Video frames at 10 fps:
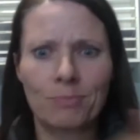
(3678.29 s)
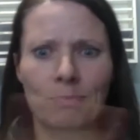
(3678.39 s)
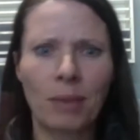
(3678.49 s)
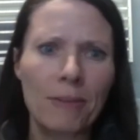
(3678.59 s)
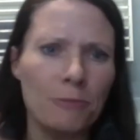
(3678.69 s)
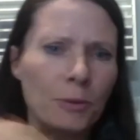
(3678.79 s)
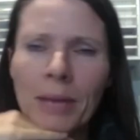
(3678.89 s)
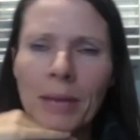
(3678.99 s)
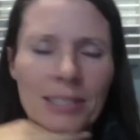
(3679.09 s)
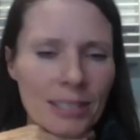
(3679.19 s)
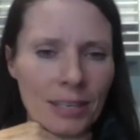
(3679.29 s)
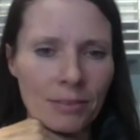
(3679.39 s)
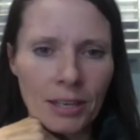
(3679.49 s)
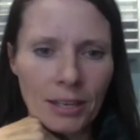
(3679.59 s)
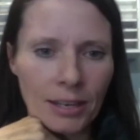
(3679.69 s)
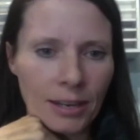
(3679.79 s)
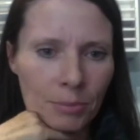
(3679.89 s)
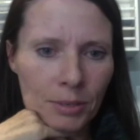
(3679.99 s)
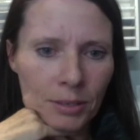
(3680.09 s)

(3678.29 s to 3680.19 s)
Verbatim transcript: platform. That's never going to happen.